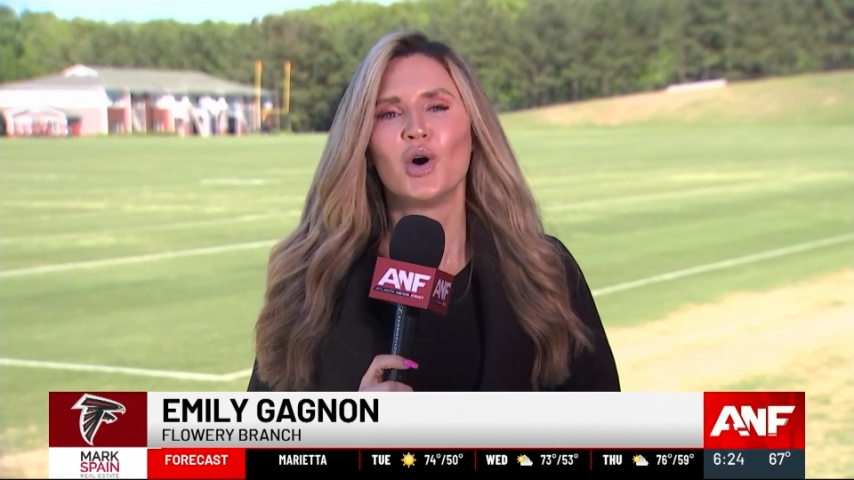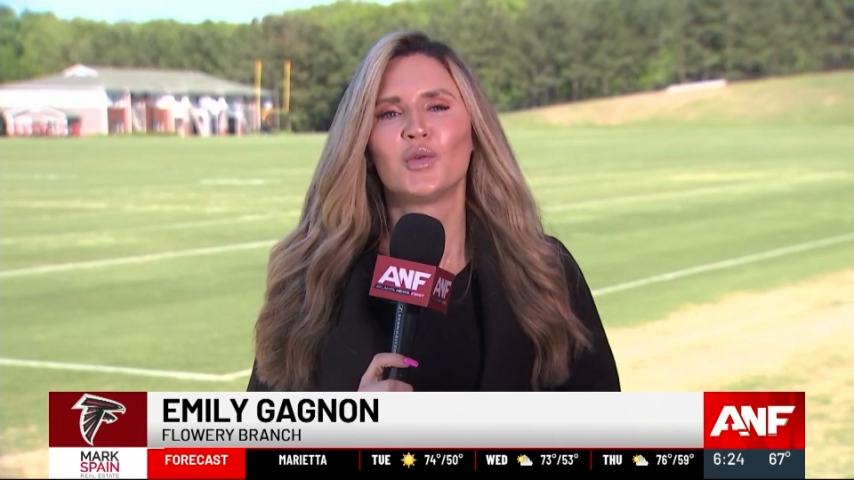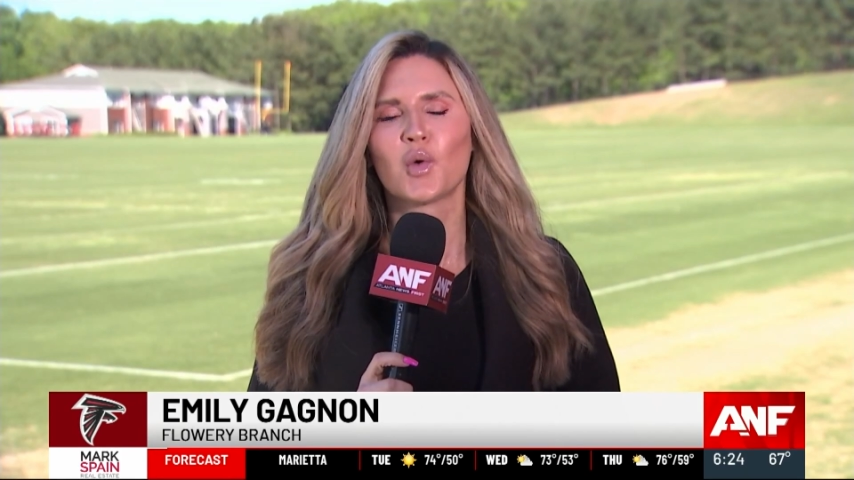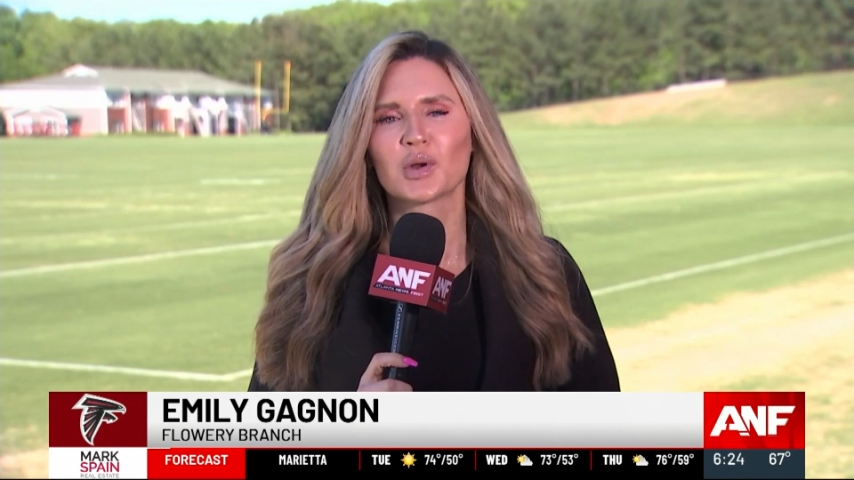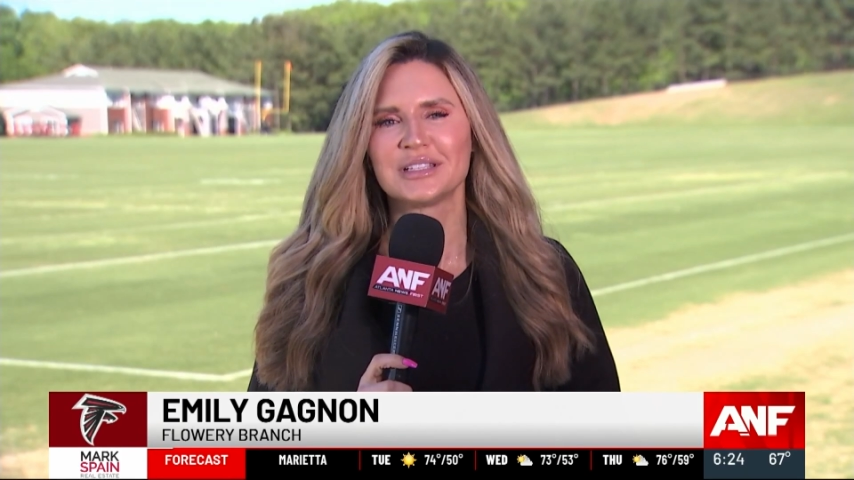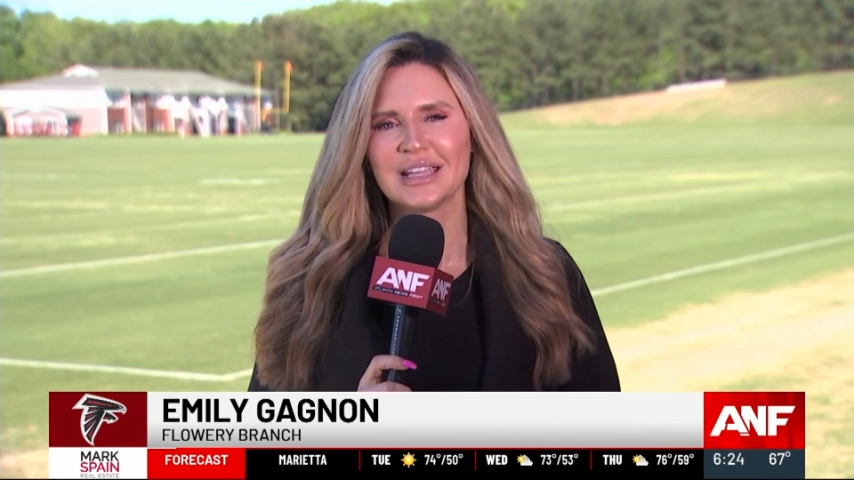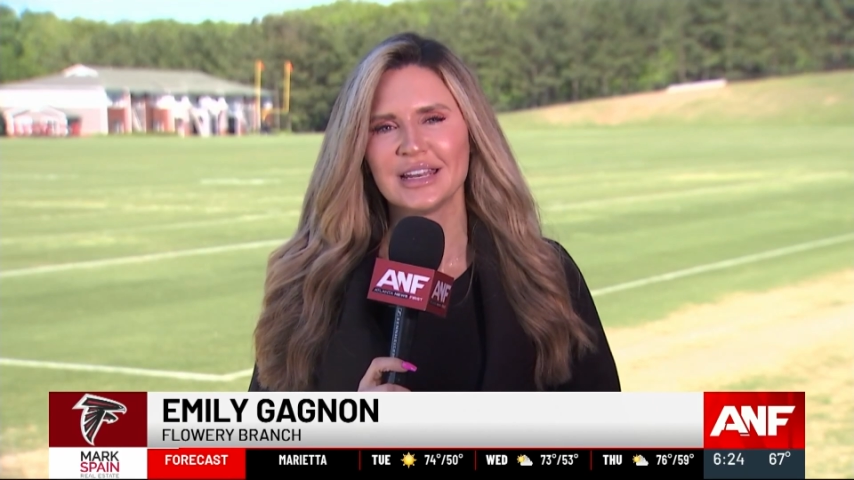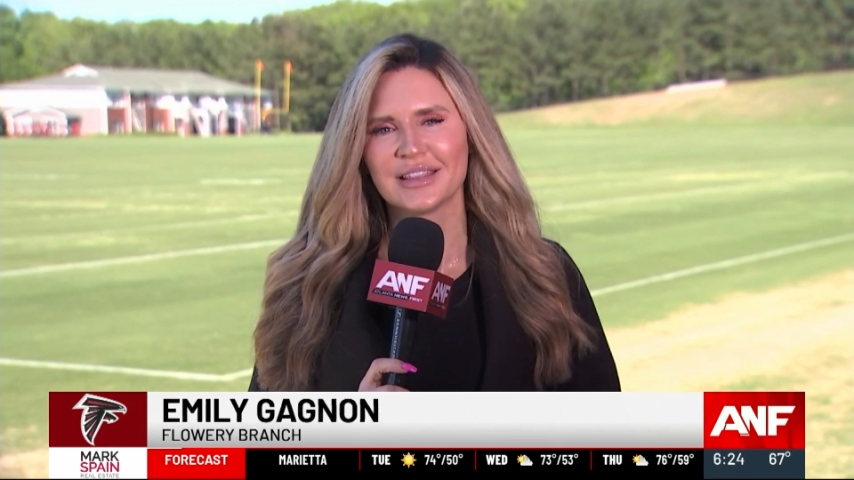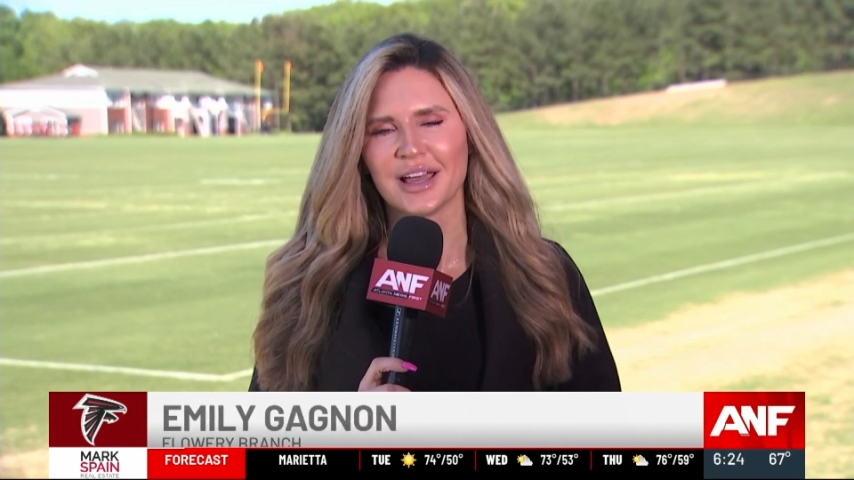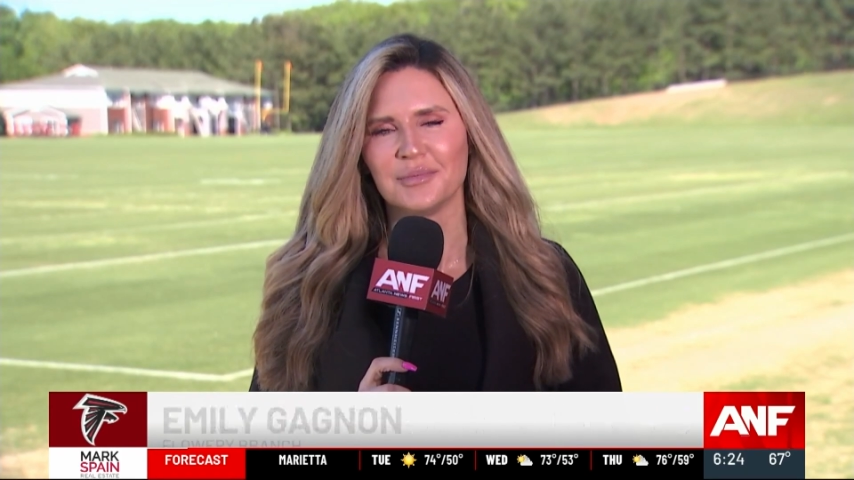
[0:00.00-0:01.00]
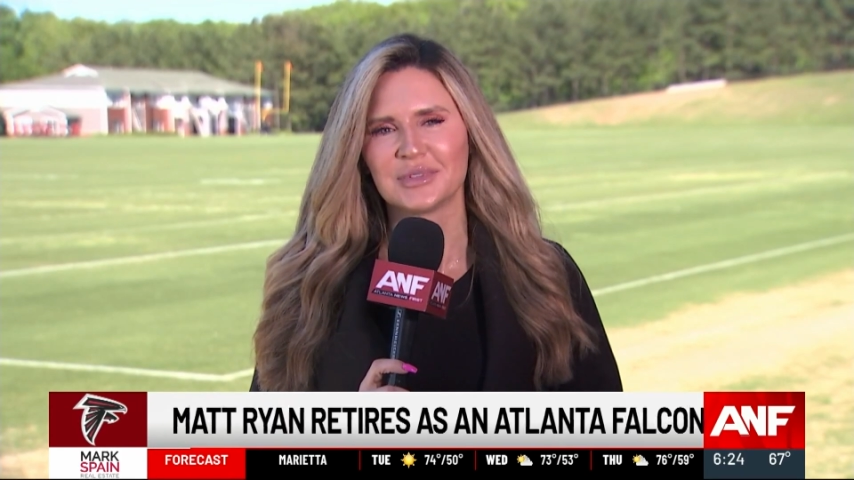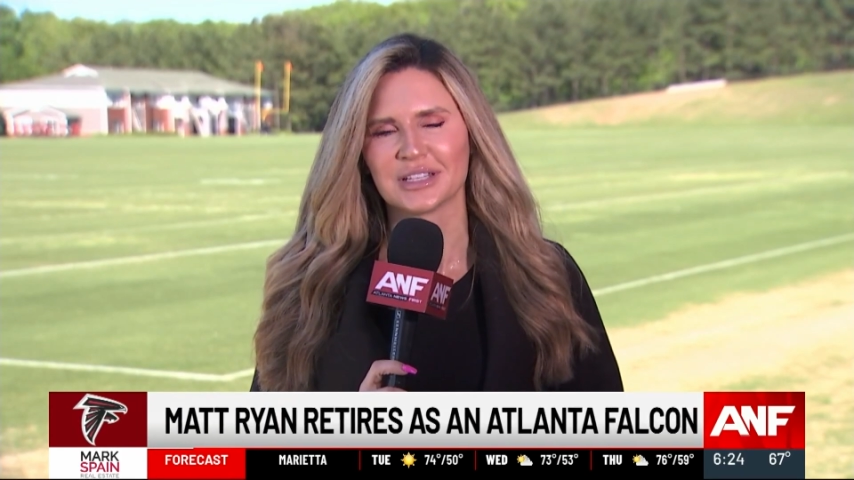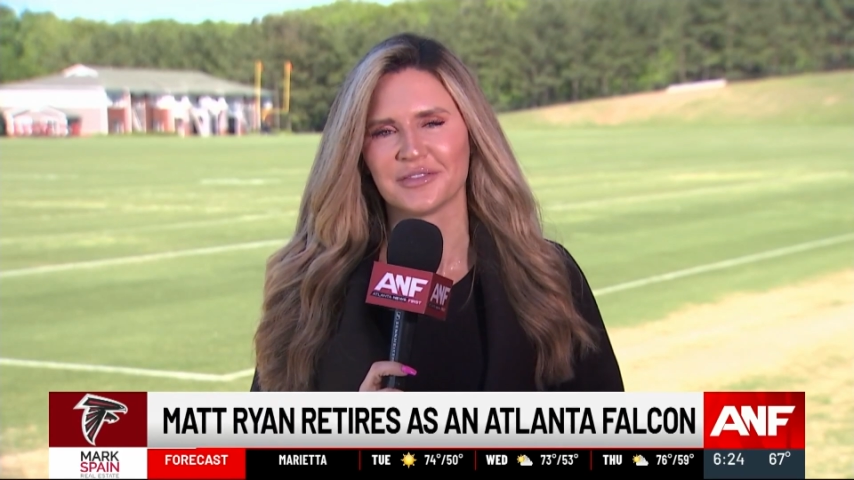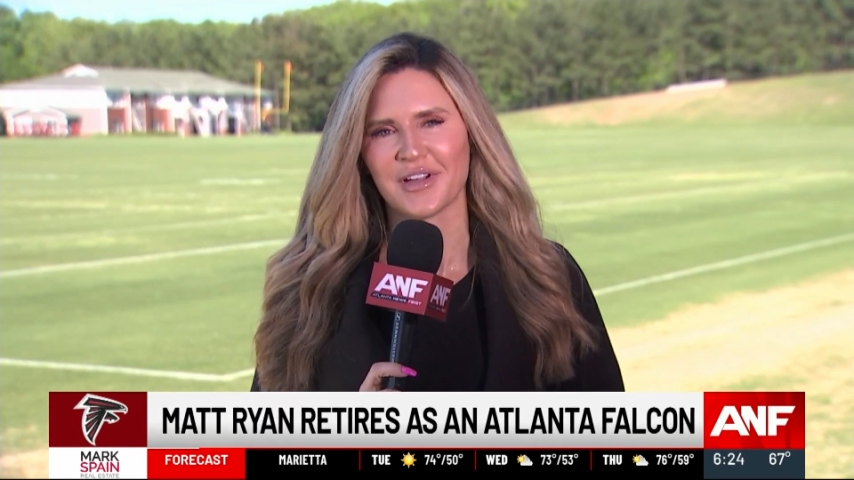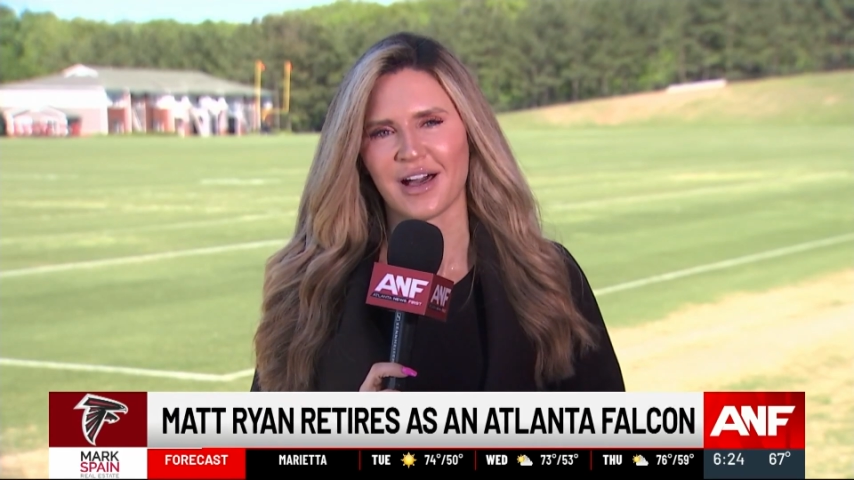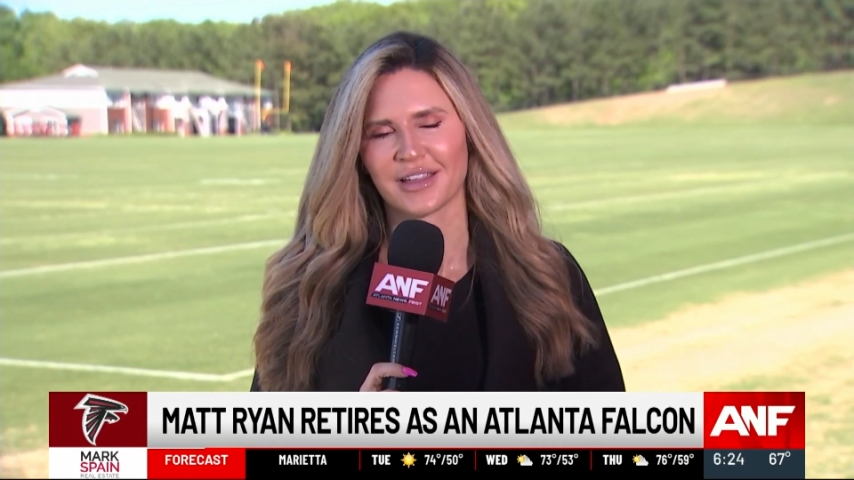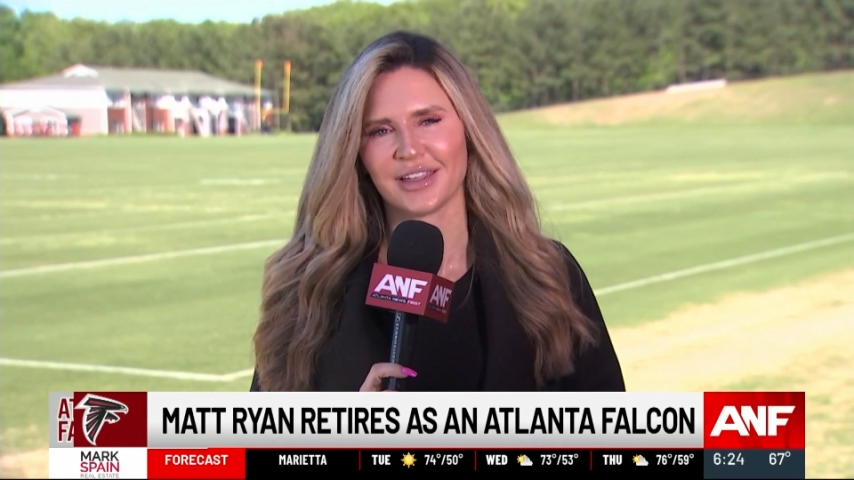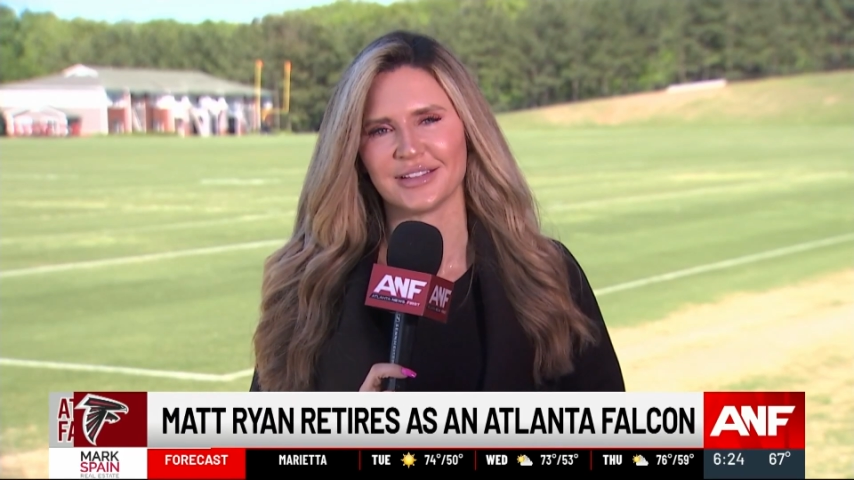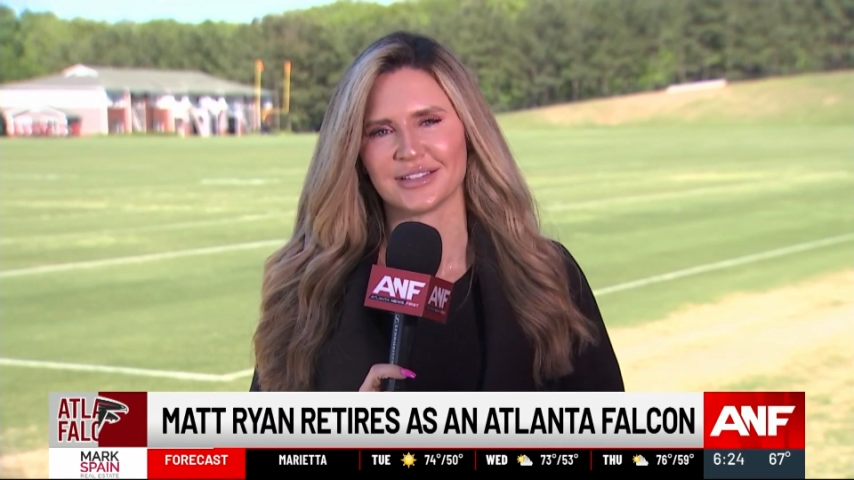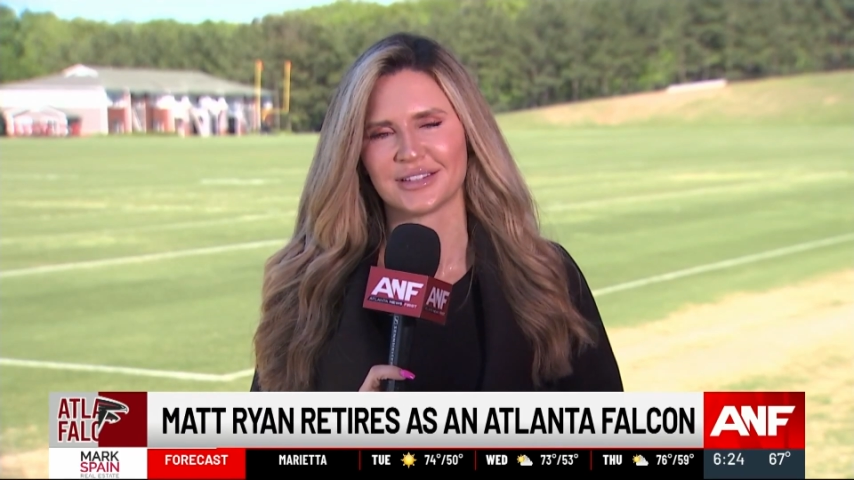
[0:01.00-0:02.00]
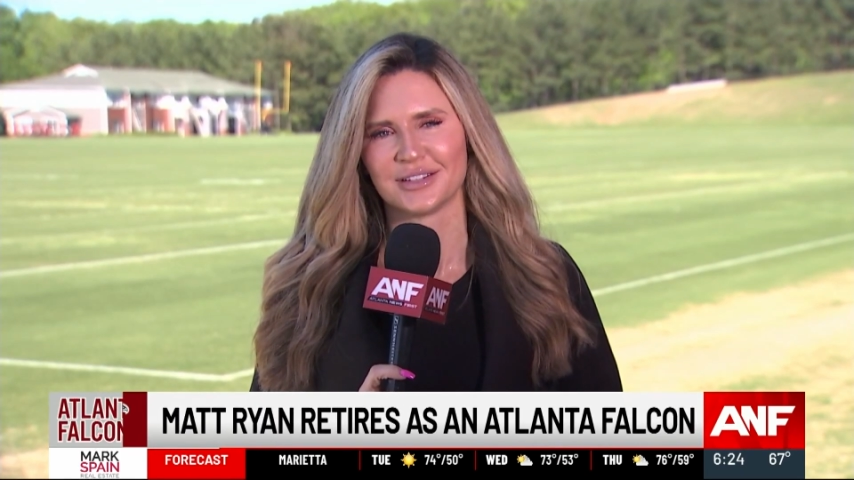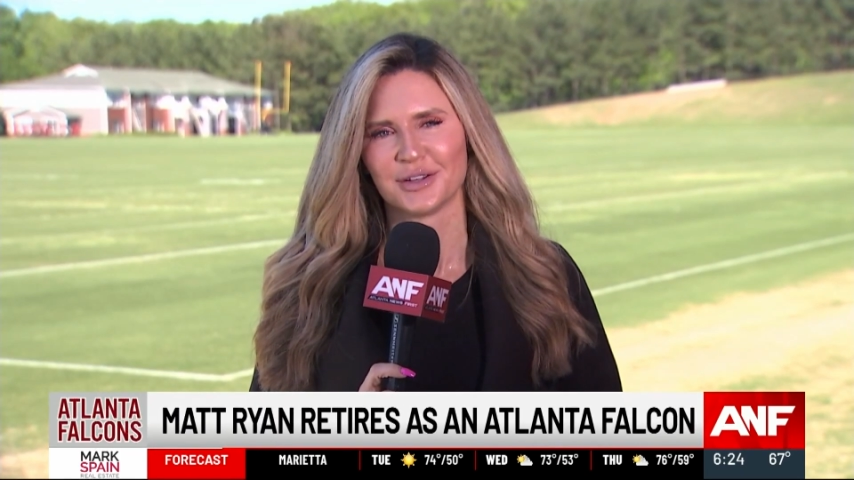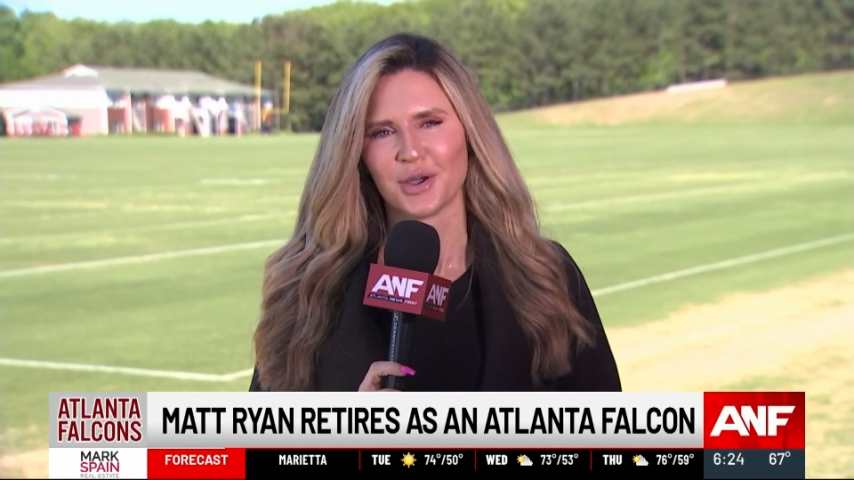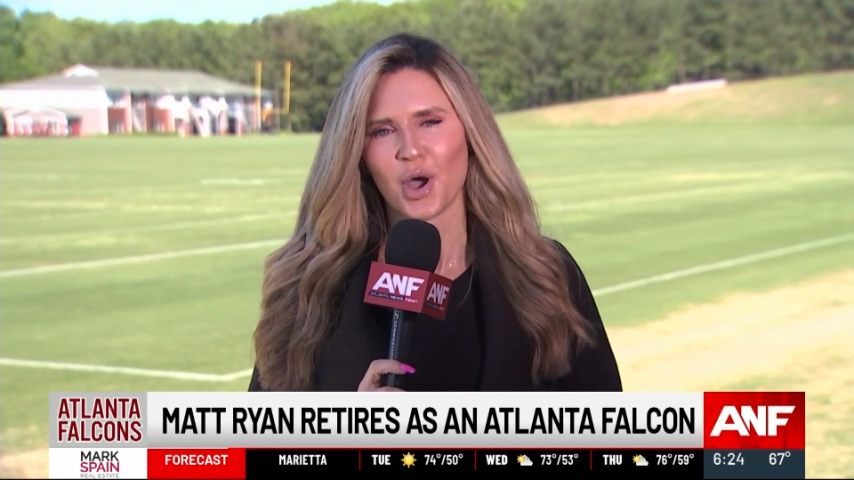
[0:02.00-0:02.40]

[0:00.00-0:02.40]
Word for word: 14 of them to the Falcons.